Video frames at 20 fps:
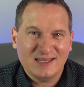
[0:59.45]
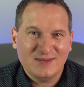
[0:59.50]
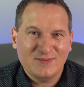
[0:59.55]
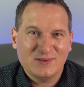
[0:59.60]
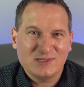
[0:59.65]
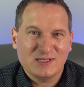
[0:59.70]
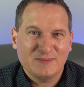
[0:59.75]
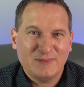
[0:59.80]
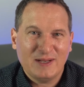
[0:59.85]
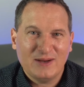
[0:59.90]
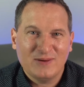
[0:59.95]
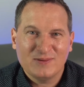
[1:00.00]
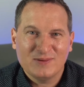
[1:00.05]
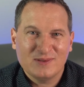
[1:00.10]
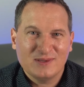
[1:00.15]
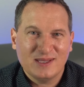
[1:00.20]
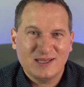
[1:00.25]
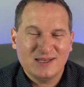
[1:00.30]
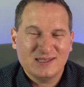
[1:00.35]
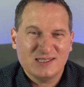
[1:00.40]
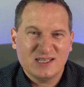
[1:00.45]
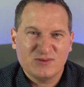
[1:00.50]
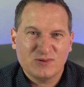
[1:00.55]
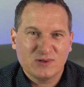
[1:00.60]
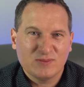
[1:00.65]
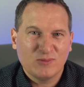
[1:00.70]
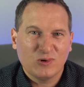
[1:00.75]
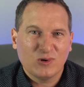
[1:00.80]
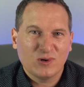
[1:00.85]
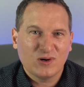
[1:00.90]
It was about things that
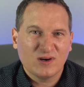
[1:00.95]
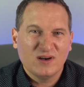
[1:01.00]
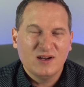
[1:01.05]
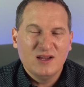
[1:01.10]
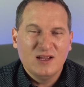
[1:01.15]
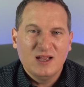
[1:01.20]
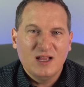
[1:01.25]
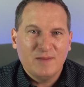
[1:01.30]
were more